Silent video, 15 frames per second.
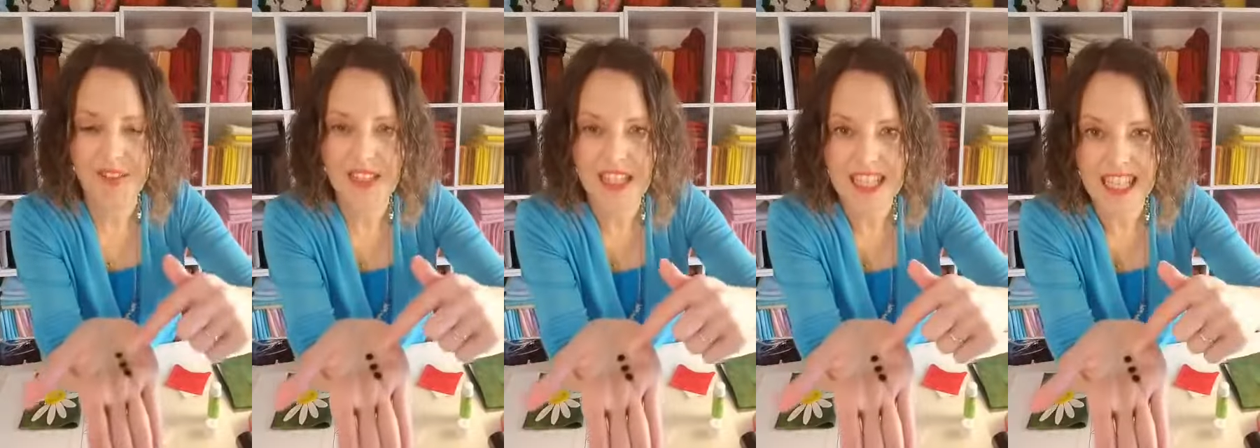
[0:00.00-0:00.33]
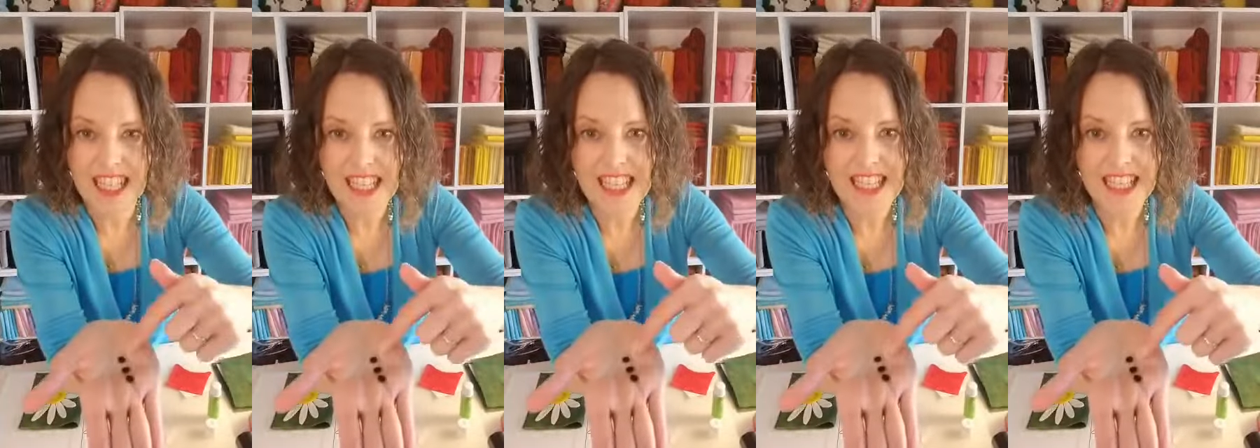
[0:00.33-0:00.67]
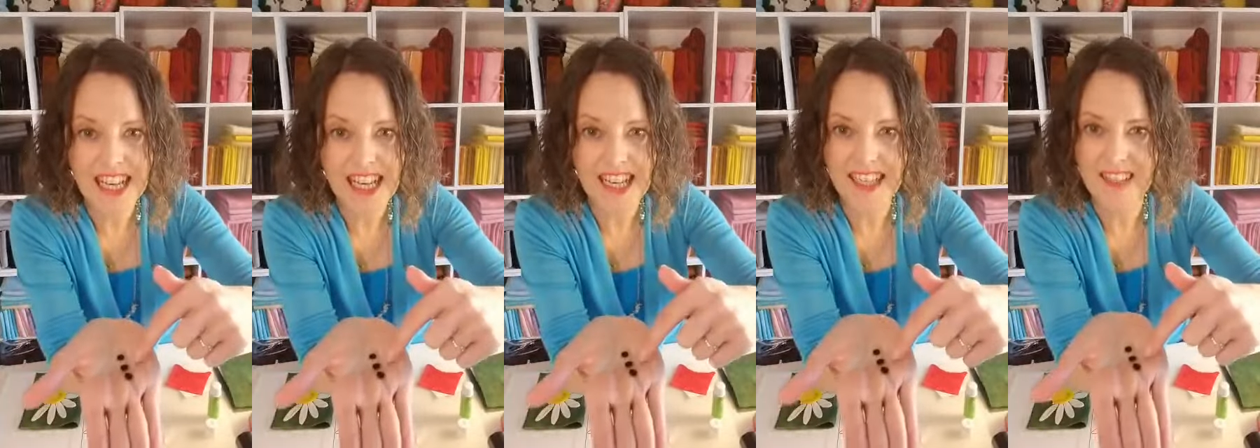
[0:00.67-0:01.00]
to get these
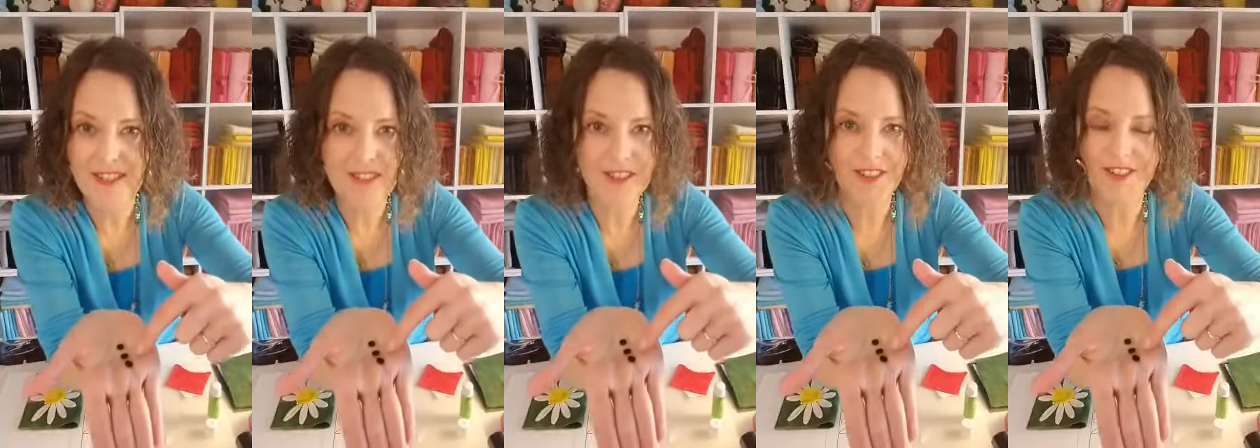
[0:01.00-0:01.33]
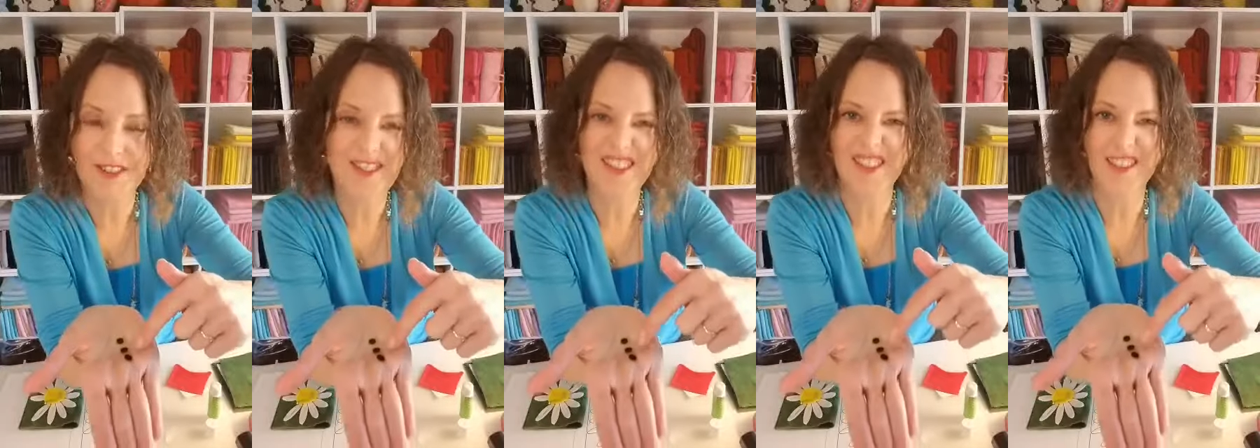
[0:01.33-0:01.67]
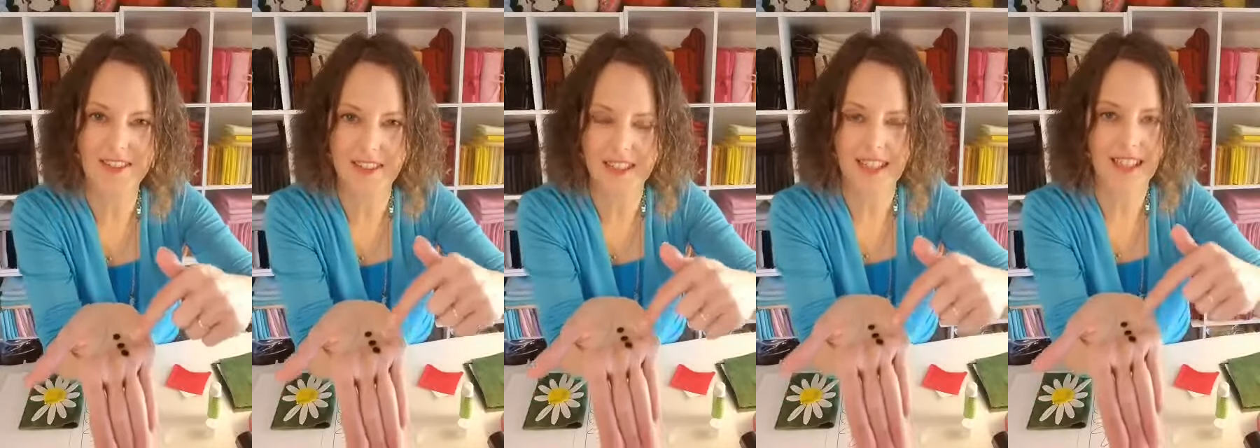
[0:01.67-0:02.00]
tiny little circles, you don't
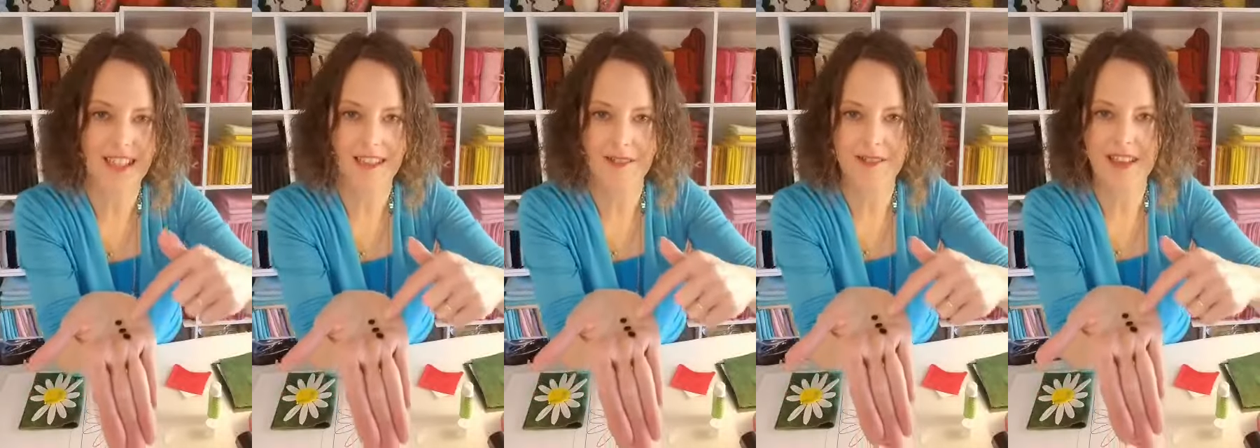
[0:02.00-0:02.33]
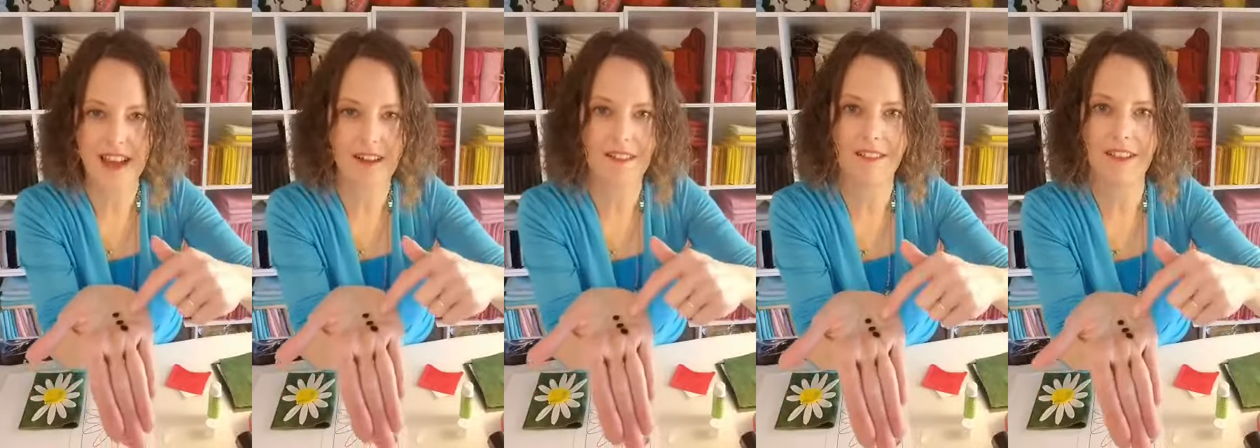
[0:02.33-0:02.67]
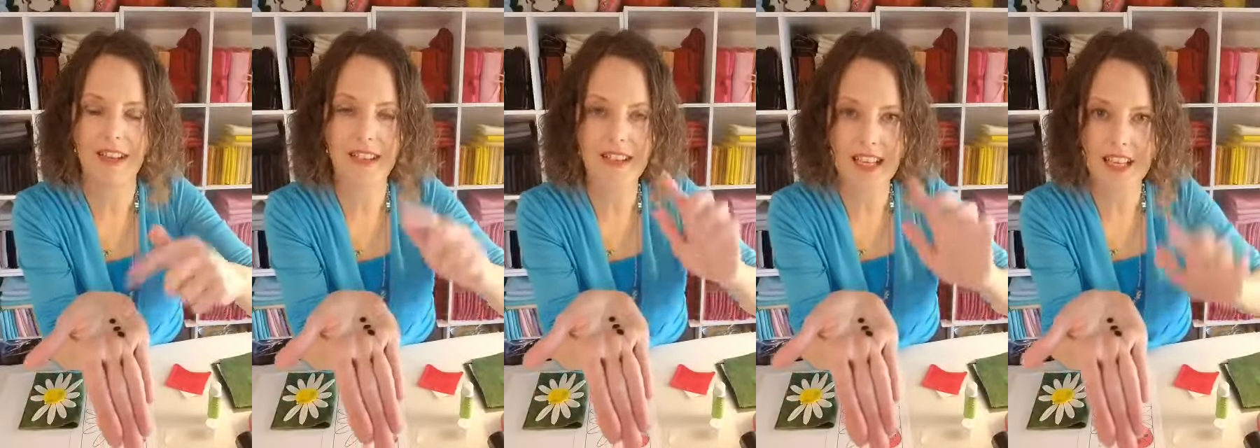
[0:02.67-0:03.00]
need to cut those out
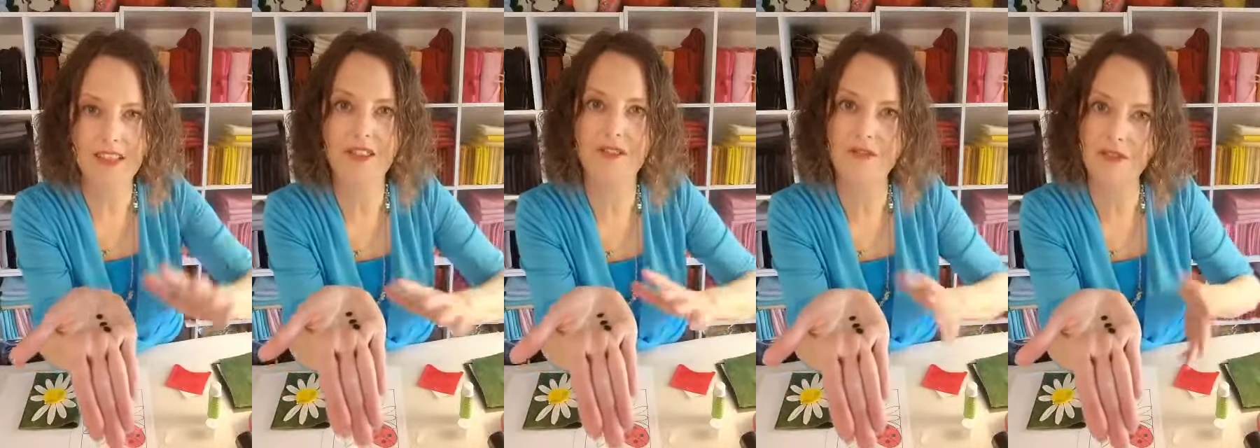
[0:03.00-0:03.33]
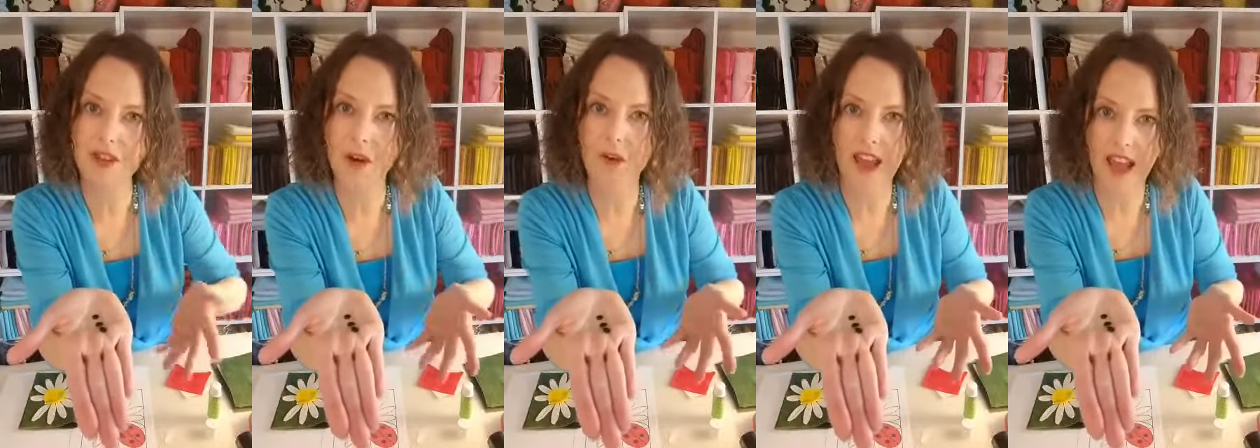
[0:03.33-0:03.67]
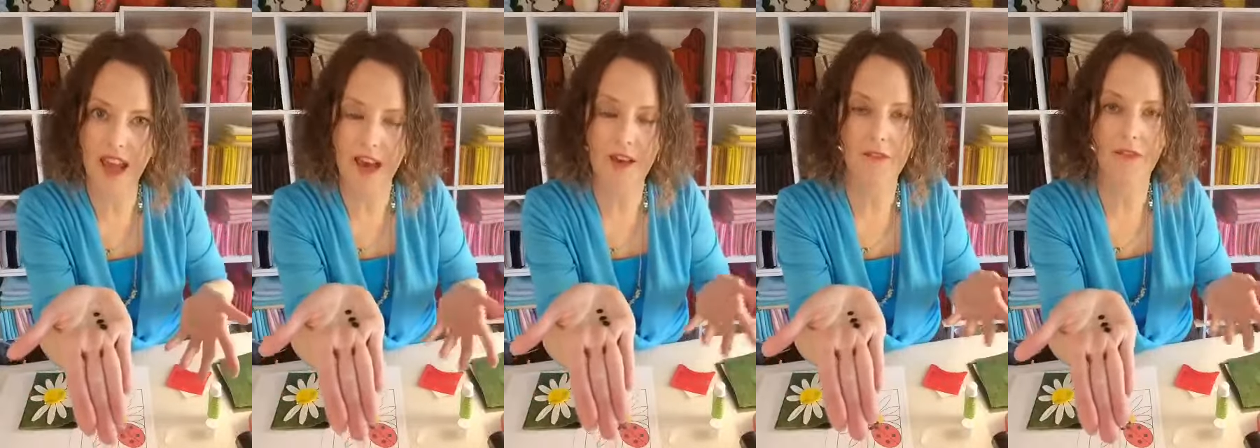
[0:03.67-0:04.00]
unless you don't
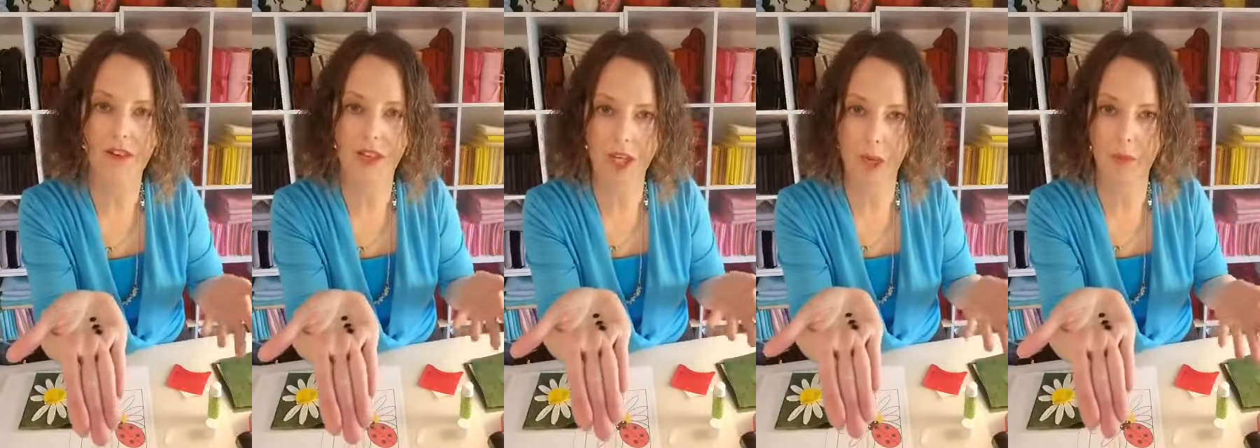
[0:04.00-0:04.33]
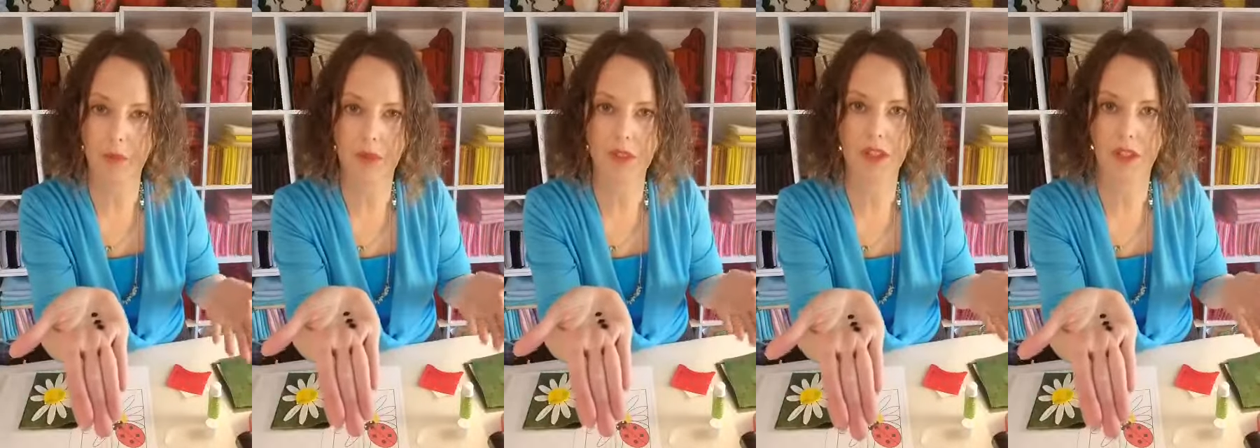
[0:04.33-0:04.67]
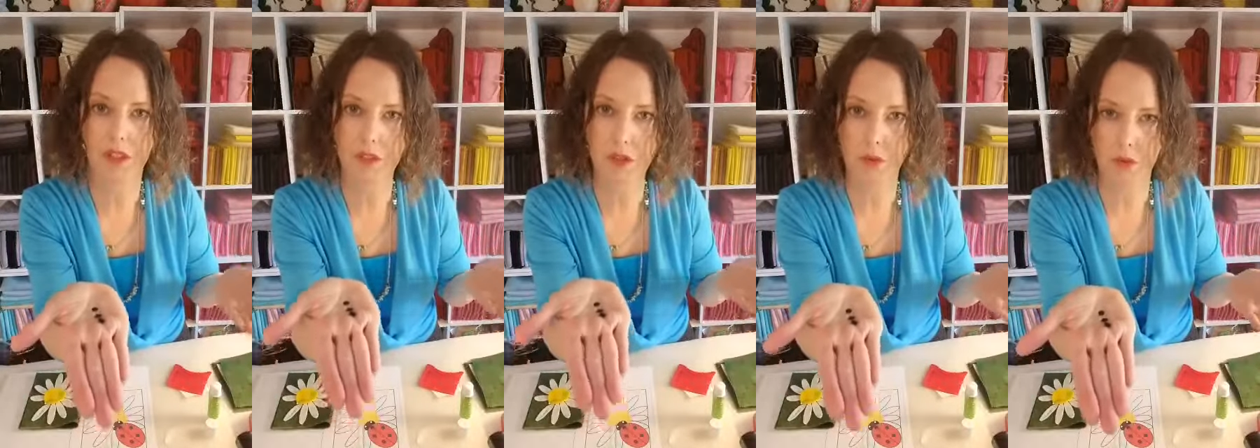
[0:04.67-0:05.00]
have a couple little
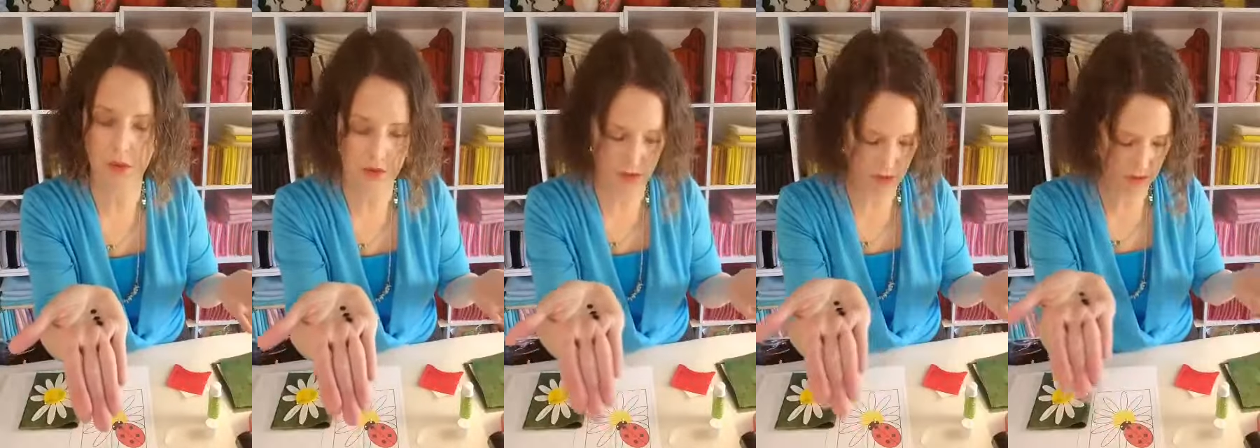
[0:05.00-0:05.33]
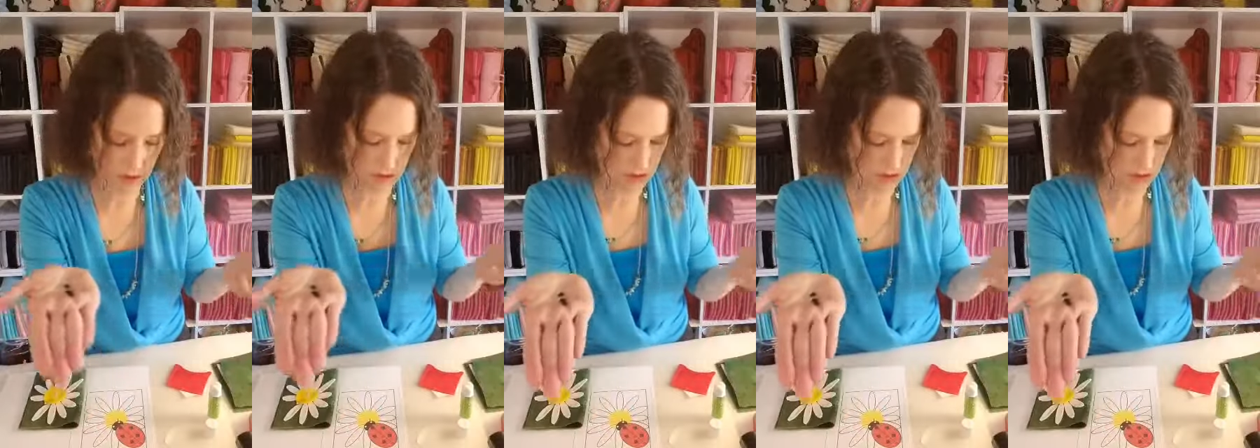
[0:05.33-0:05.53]
tools.